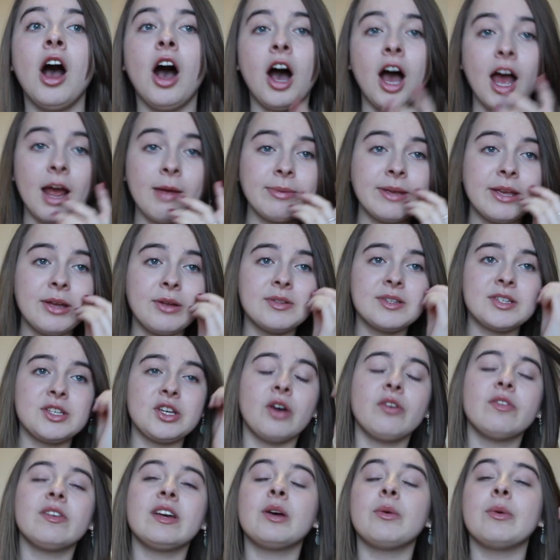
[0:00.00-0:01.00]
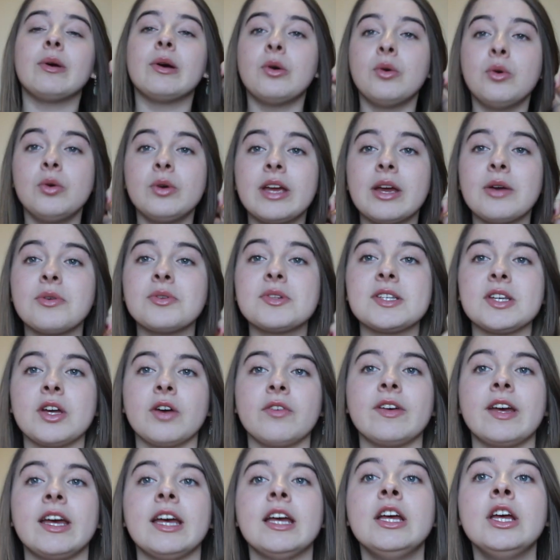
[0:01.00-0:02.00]
I'm guilty of it, we're all guilty
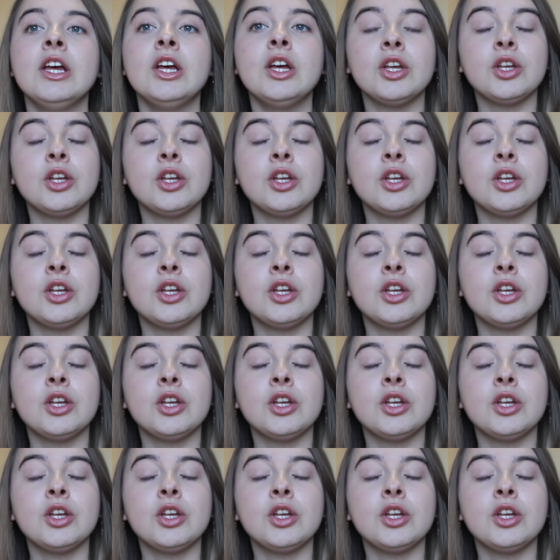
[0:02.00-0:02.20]
of it.